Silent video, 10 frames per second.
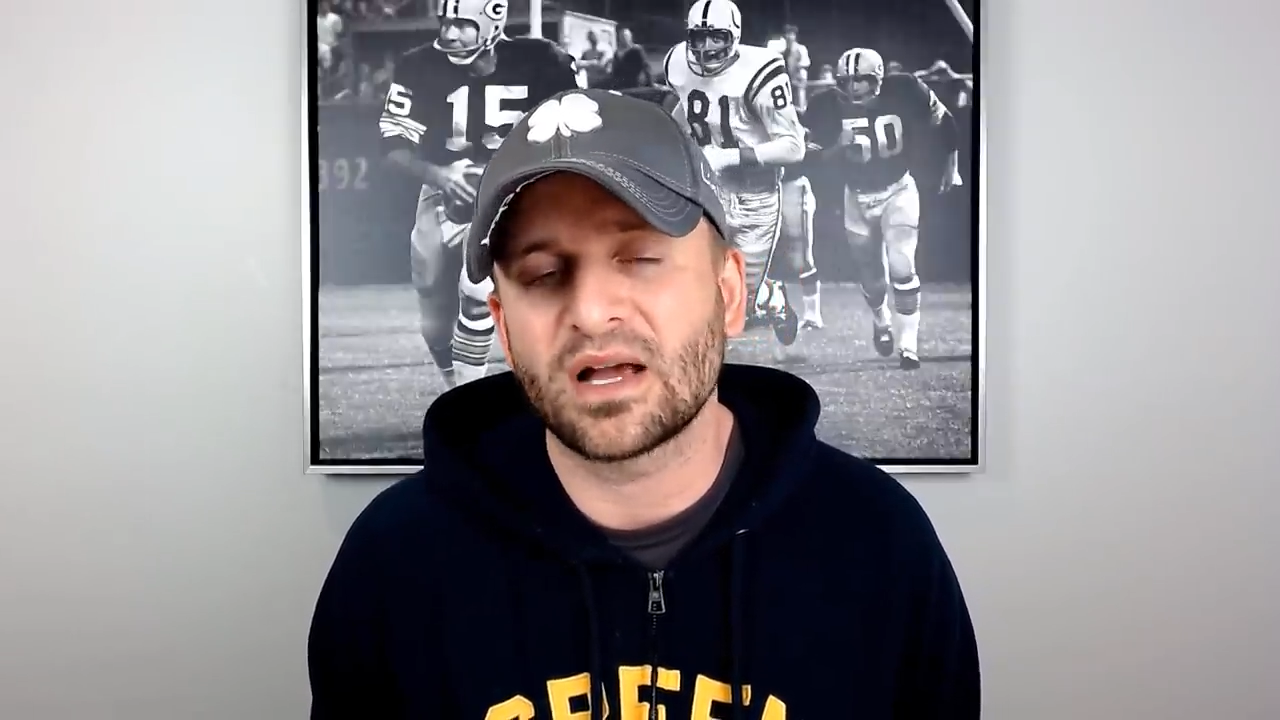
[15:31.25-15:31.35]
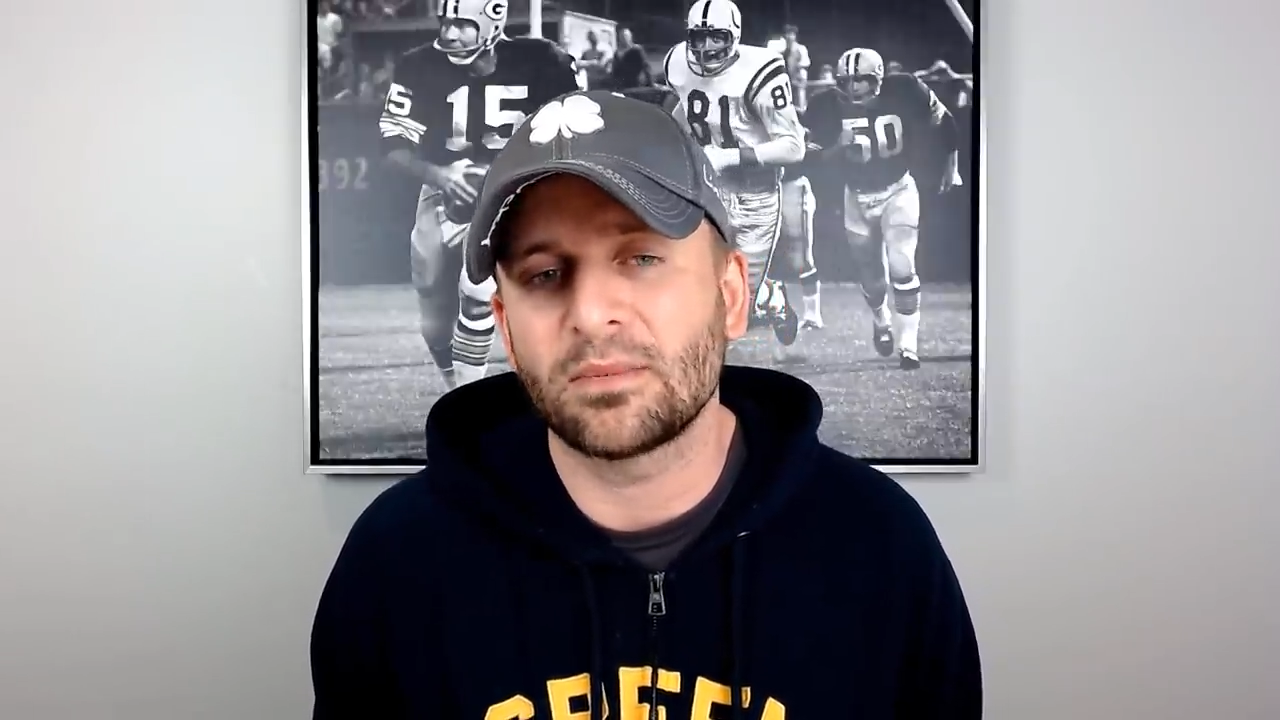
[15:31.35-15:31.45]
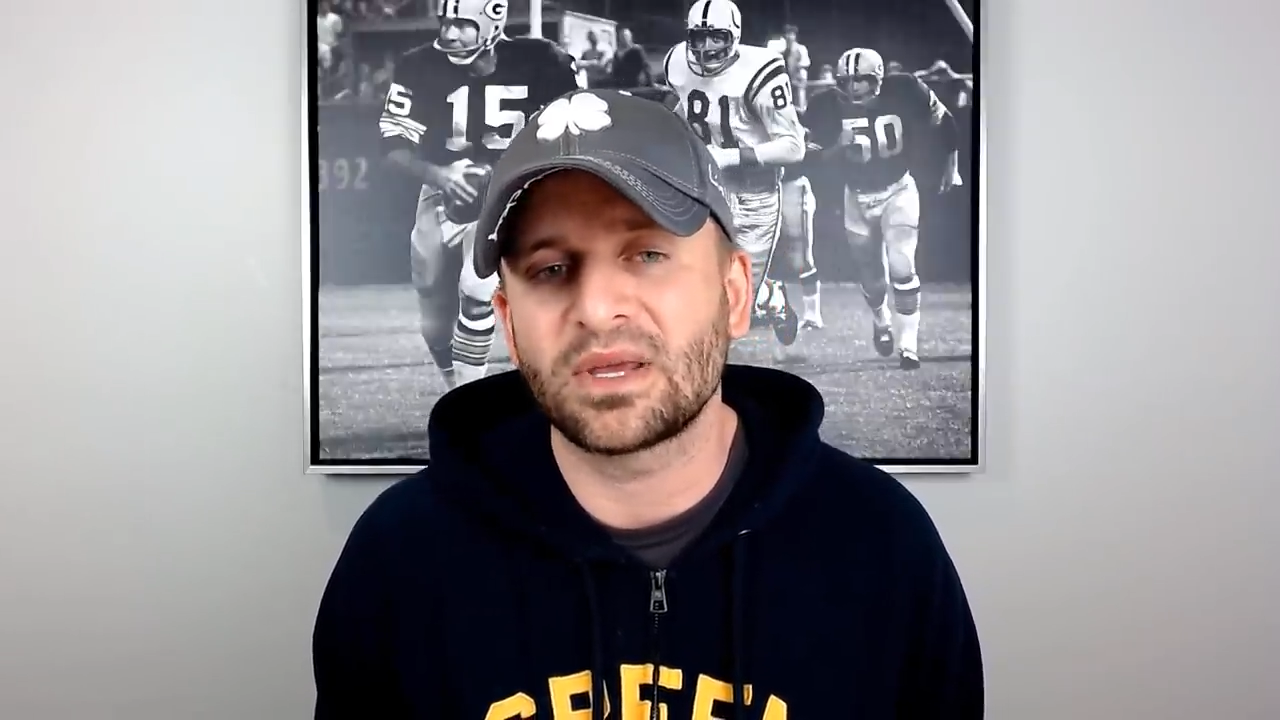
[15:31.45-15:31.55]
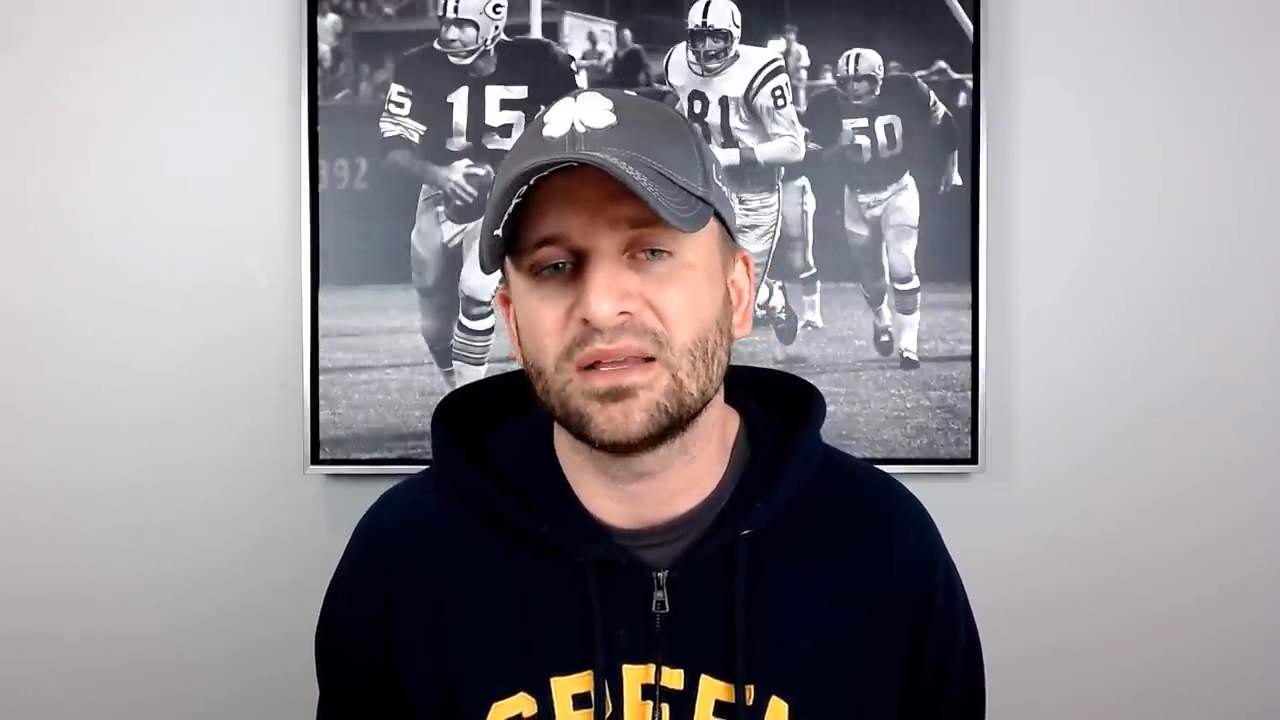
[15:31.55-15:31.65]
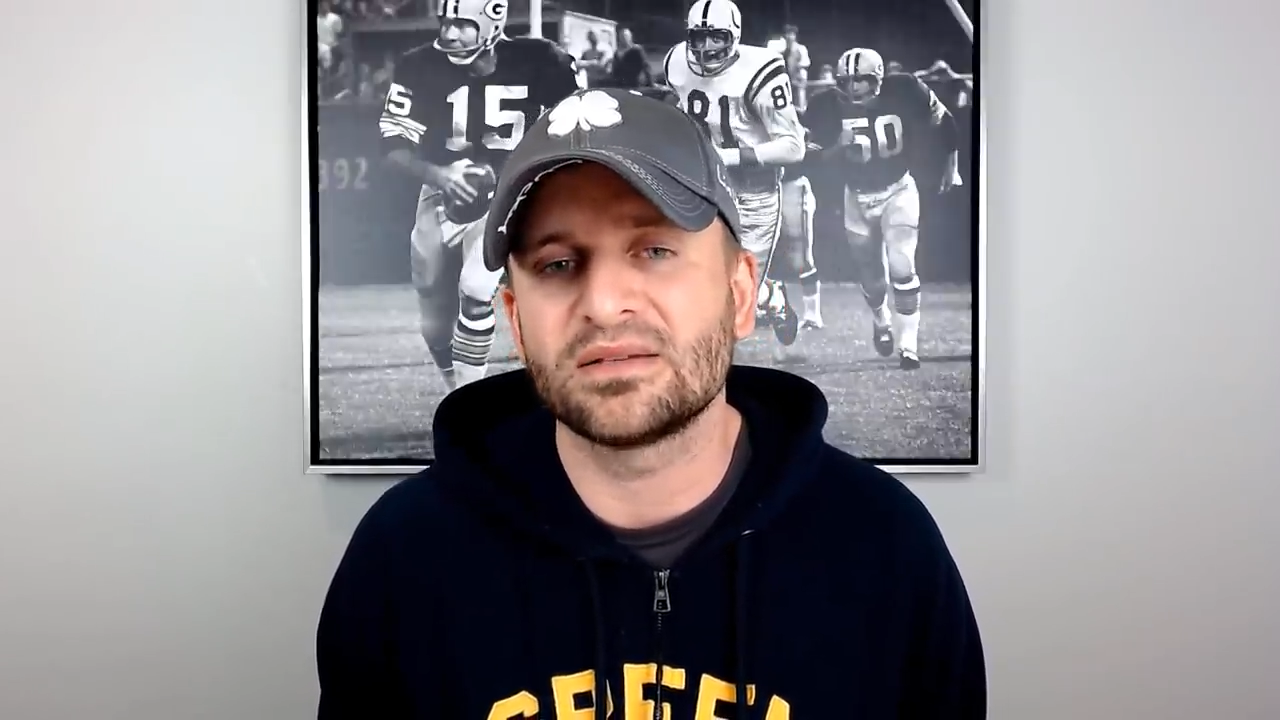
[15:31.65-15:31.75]

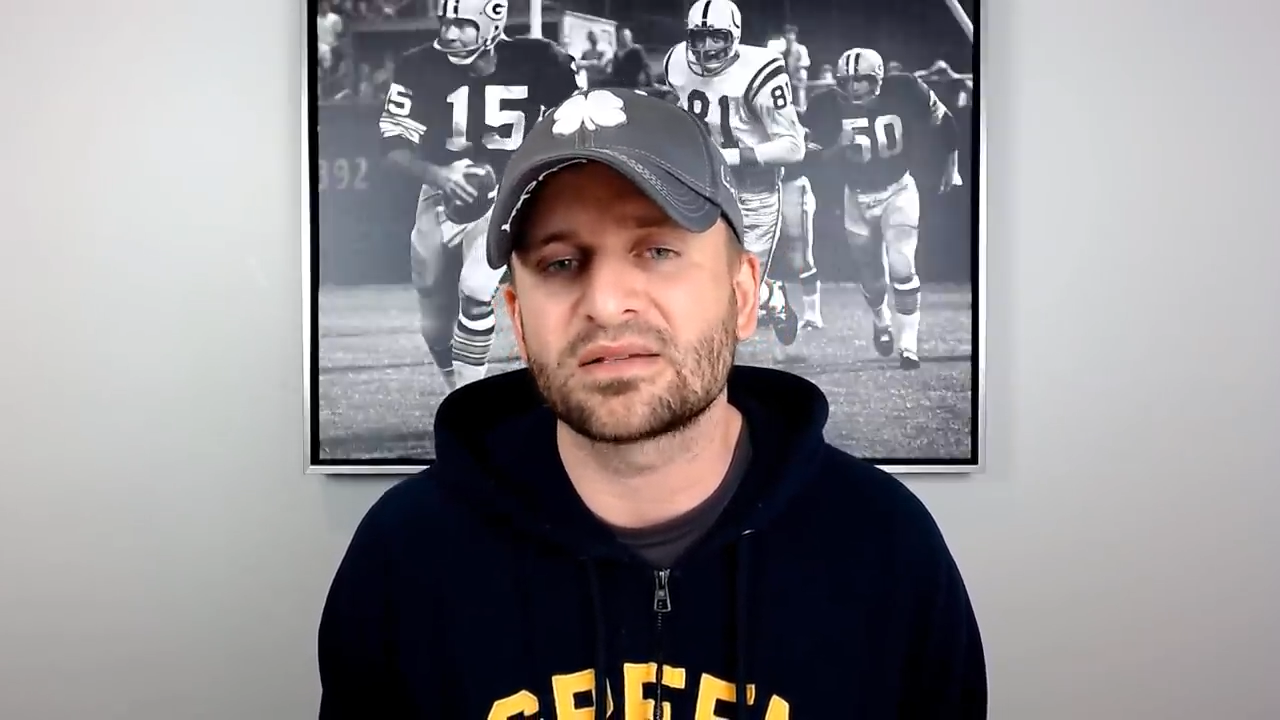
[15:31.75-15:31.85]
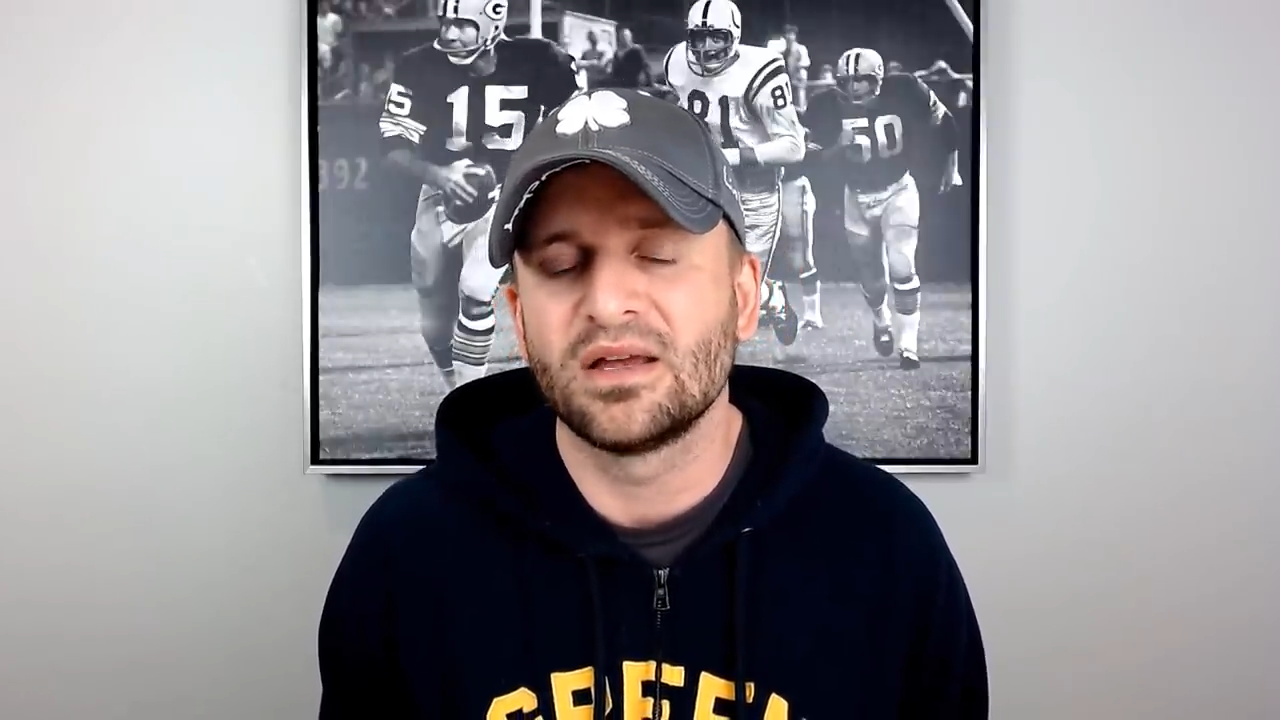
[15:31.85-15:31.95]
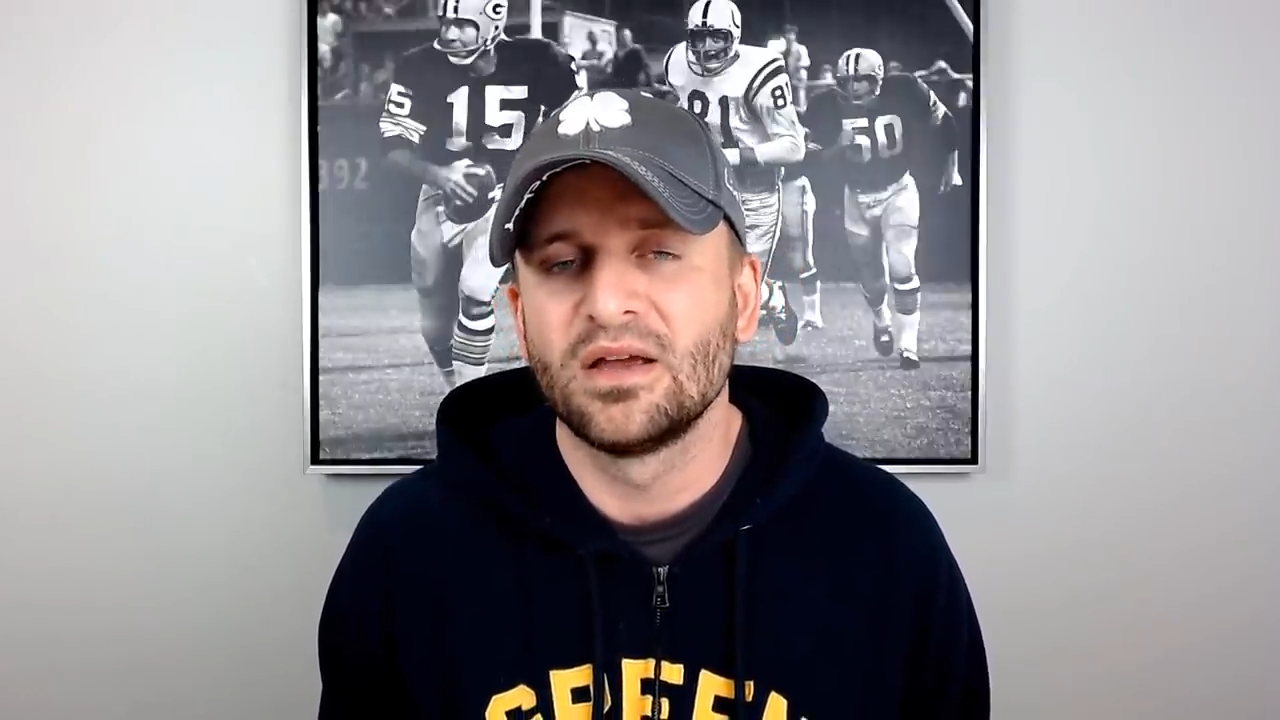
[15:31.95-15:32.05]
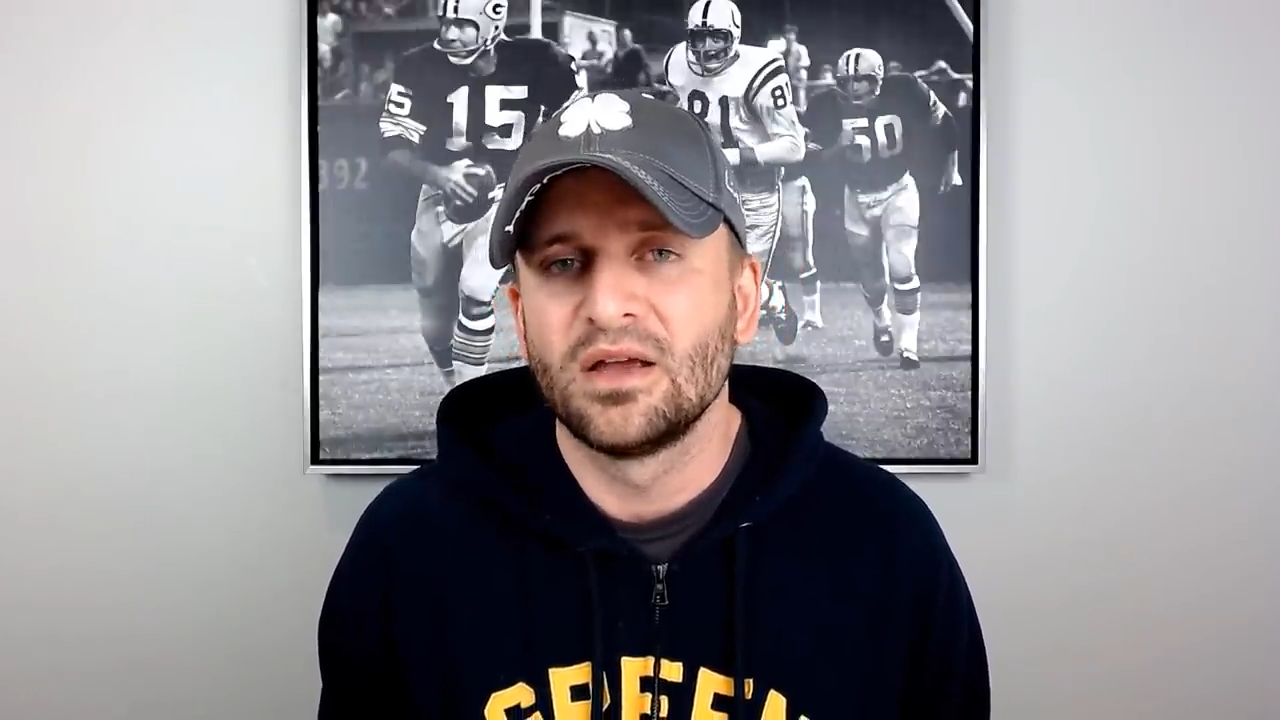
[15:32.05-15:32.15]
Thompkins